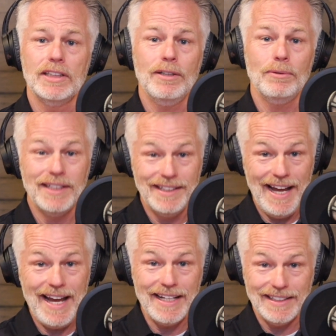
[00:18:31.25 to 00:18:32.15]
So
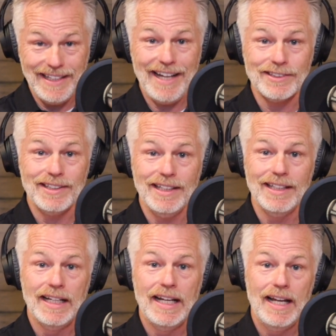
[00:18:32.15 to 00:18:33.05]
today is
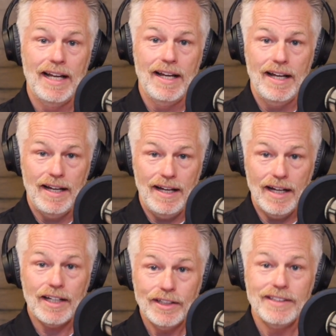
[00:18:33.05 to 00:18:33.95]
actually
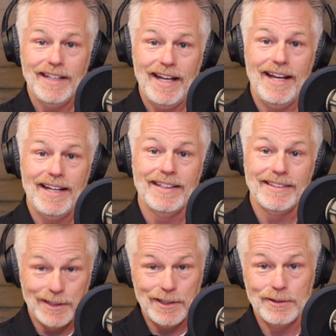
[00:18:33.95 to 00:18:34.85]
a good day
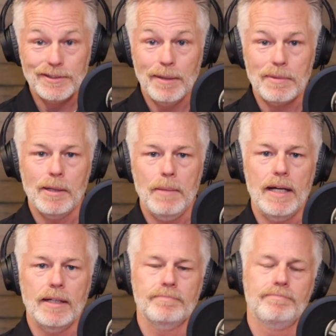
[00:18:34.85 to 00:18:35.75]
to do something about it.